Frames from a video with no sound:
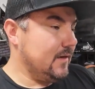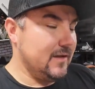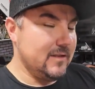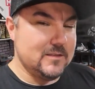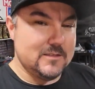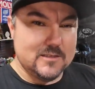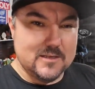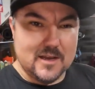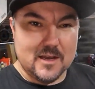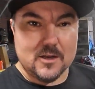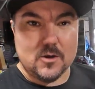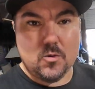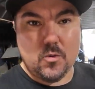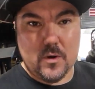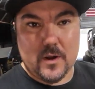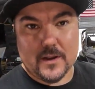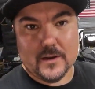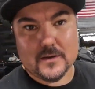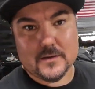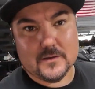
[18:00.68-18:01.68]
it's not
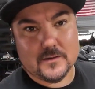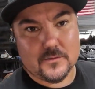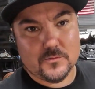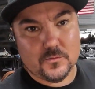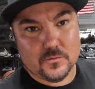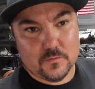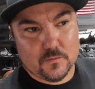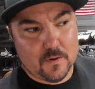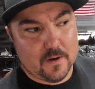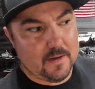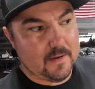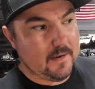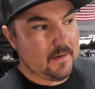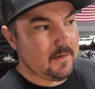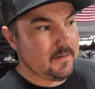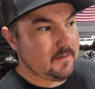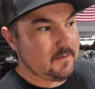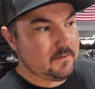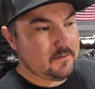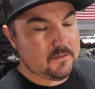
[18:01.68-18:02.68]
quite
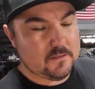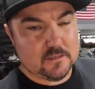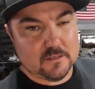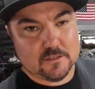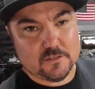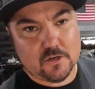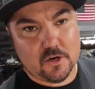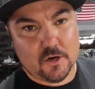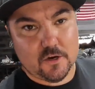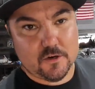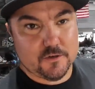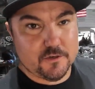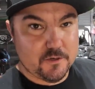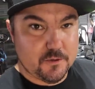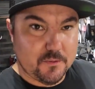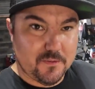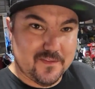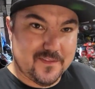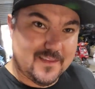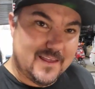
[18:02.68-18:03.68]
ready to start
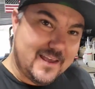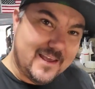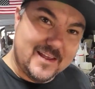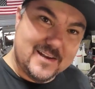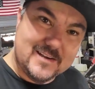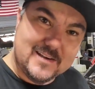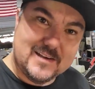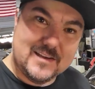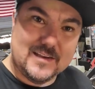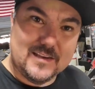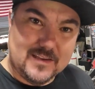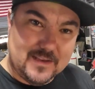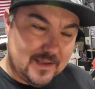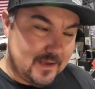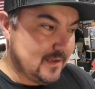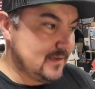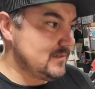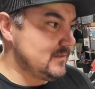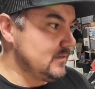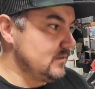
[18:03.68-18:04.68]
doing that
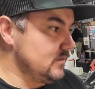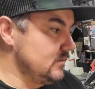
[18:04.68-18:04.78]
yet.